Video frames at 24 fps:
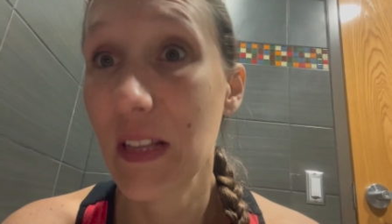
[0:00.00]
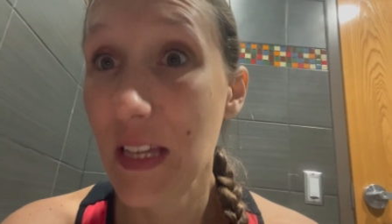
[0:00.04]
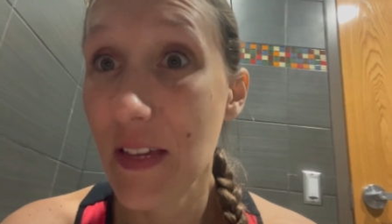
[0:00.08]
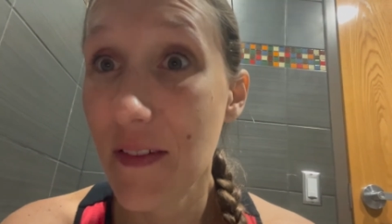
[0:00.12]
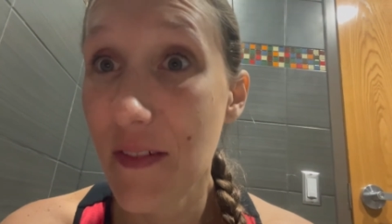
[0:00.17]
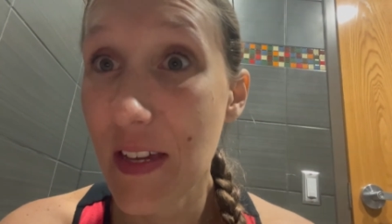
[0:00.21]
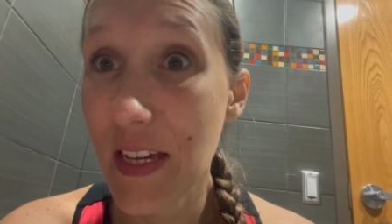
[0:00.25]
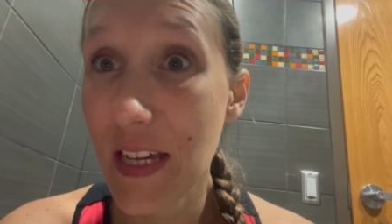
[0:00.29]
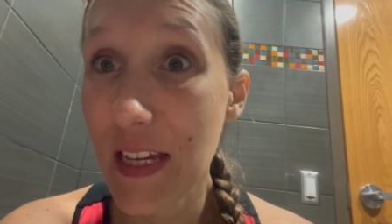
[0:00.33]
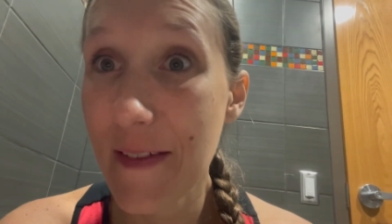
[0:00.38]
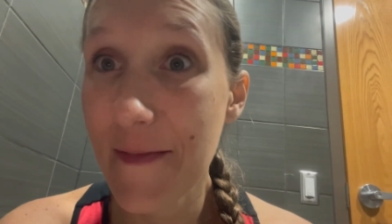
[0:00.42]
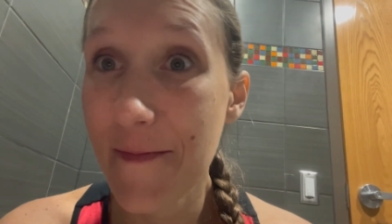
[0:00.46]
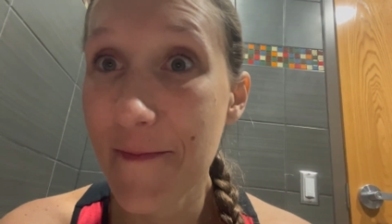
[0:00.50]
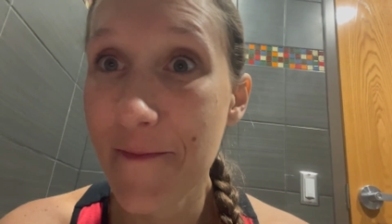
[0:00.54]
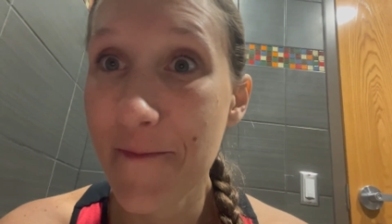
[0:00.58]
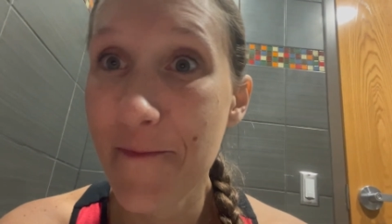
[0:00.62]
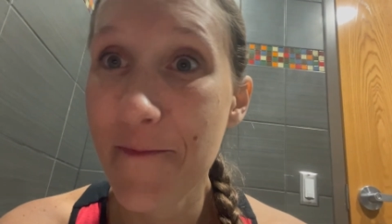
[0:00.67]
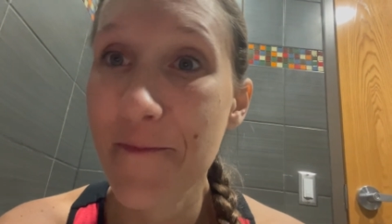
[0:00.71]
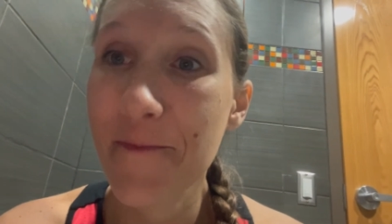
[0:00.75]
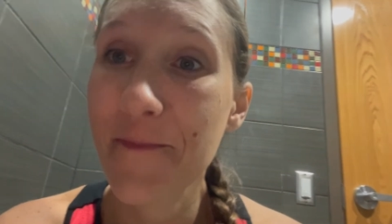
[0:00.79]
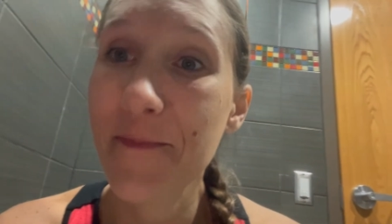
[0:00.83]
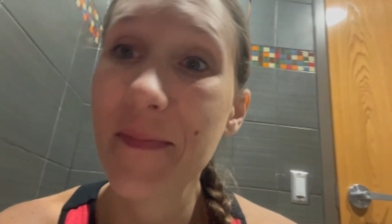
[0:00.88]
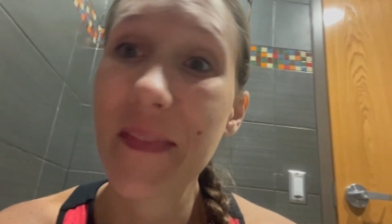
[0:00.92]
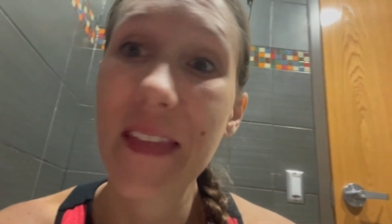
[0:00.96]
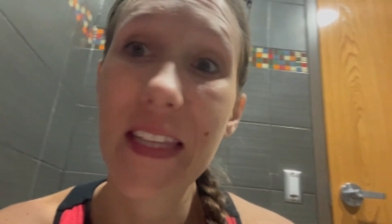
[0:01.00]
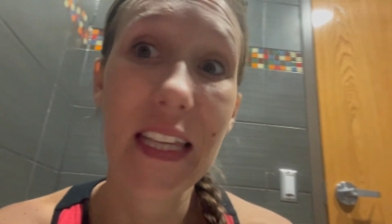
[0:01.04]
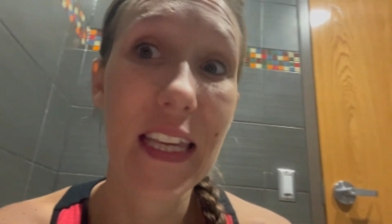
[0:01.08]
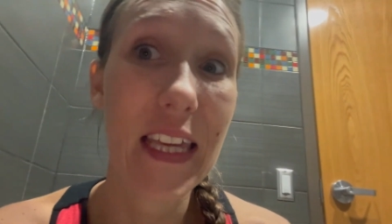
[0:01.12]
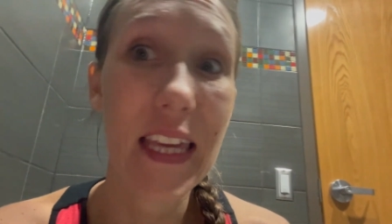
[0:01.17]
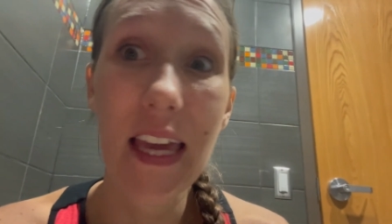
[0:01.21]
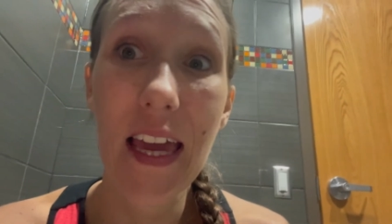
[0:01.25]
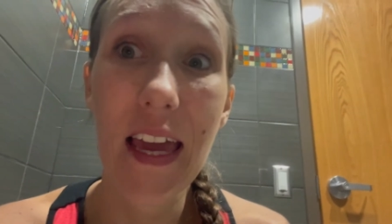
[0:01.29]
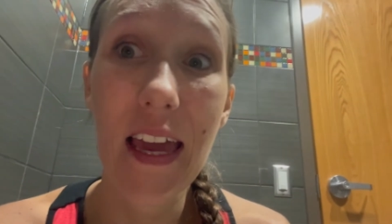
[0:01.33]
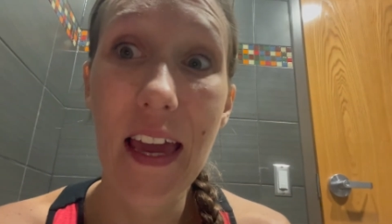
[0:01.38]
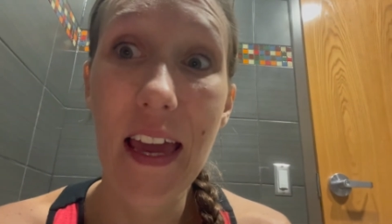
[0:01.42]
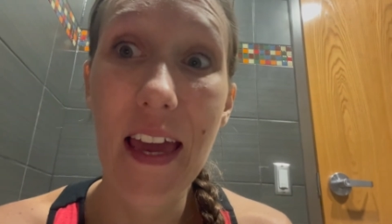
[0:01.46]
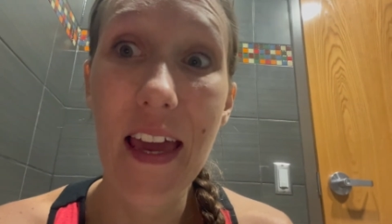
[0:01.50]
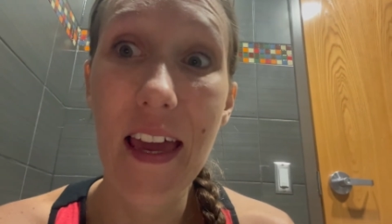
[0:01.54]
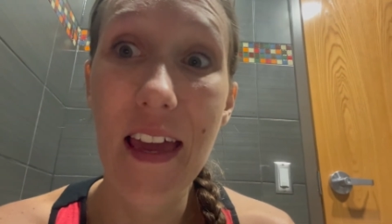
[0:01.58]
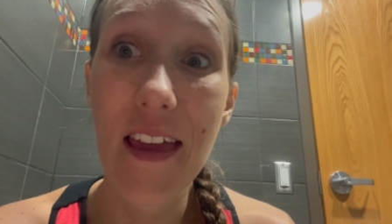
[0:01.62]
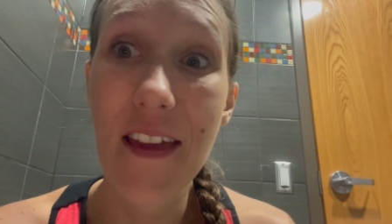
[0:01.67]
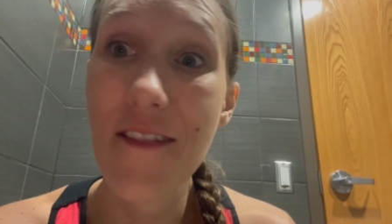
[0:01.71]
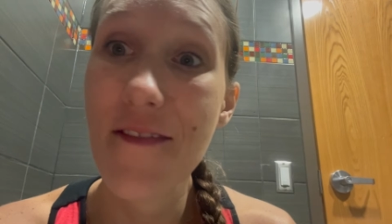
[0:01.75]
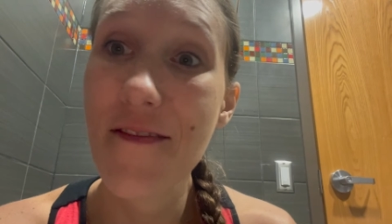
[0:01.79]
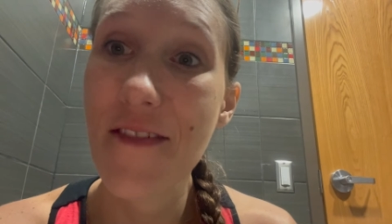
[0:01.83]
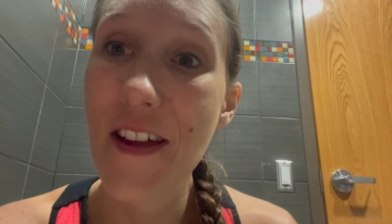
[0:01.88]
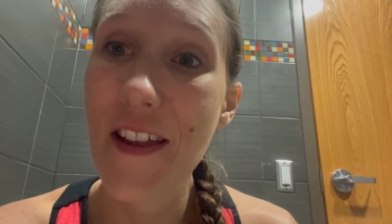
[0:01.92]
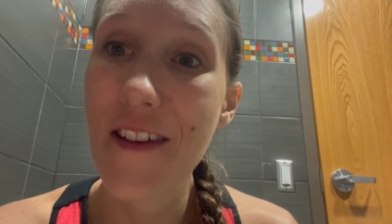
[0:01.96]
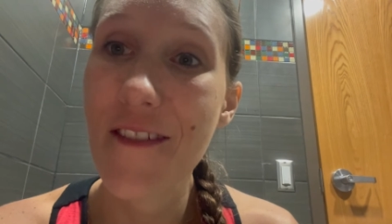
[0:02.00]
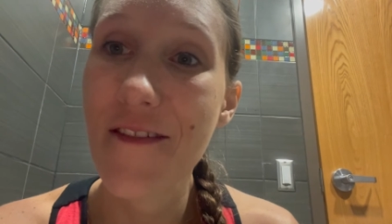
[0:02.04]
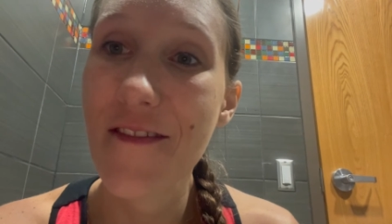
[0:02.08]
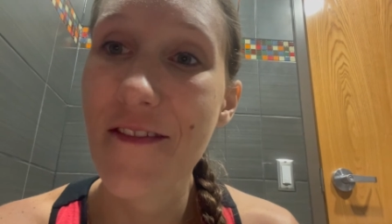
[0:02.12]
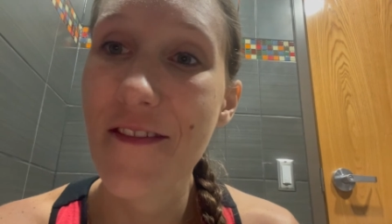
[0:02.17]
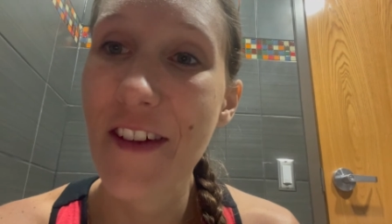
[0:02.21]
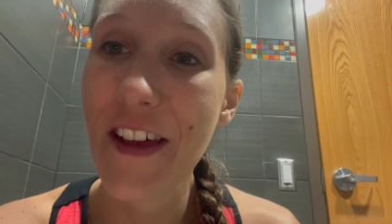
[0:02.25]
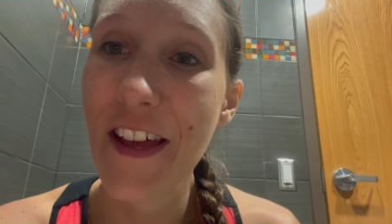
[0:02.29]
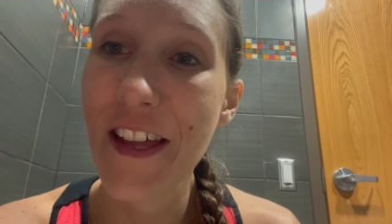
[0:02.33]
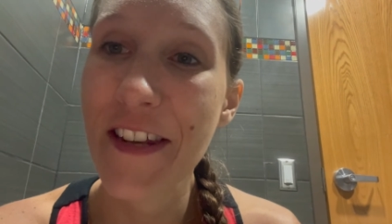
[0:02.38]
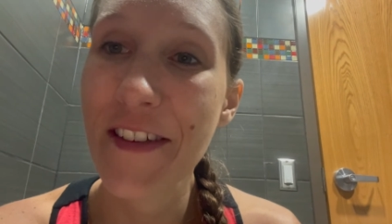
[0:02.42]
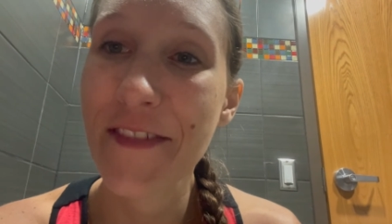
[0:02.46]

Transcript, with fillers: leaving. Yay, fun, fun.